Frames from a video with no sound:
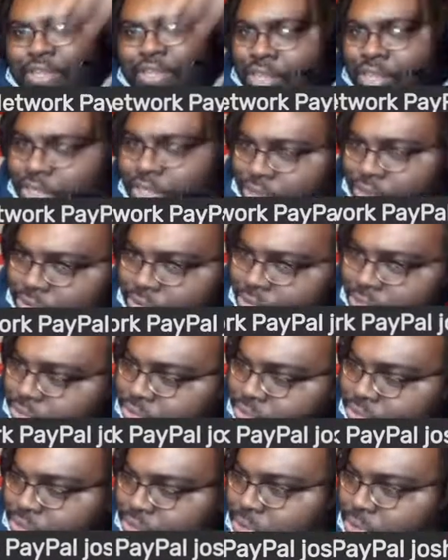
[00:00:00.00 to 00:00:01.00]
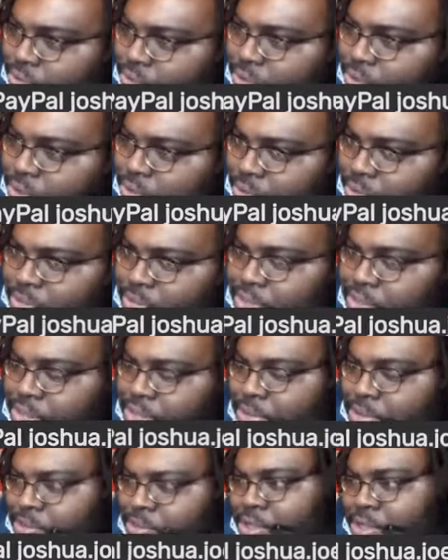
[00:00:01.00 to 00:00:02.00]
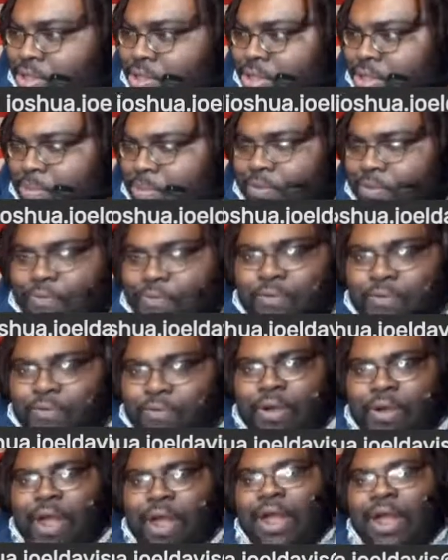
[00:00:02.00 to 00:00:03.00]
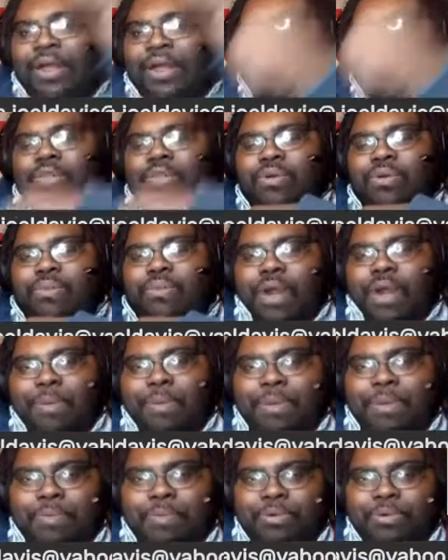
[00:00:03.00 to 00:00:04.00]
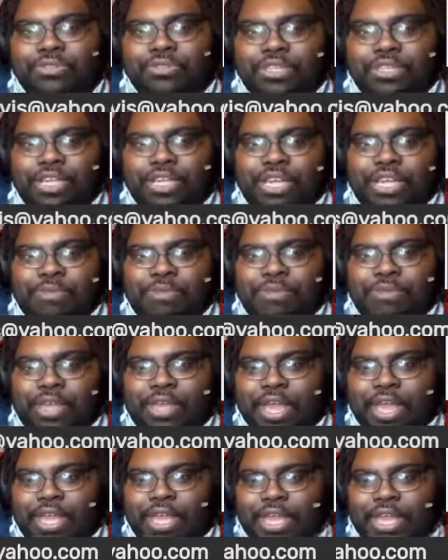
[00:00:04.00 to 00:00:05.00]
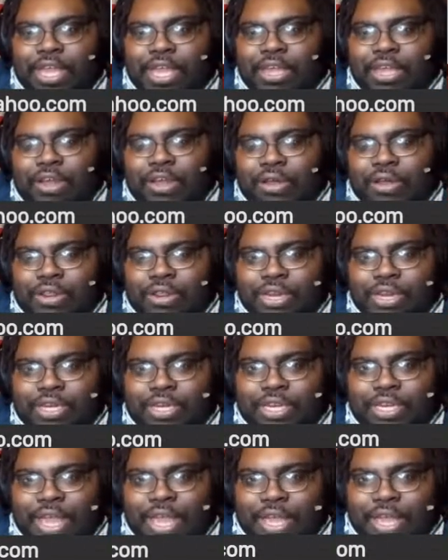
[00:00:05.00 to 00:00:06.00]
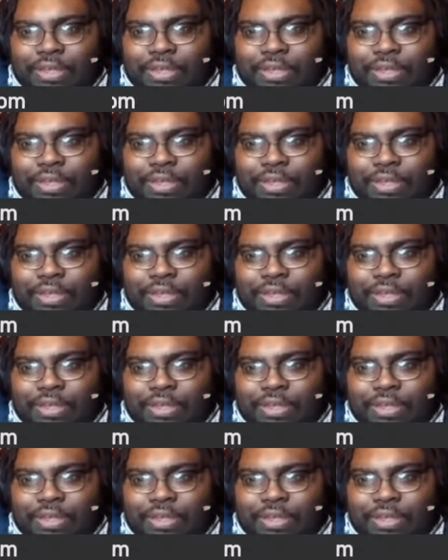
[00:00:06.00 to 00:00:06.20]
other news going on with them before I wrap up onto the NBA and call it a day.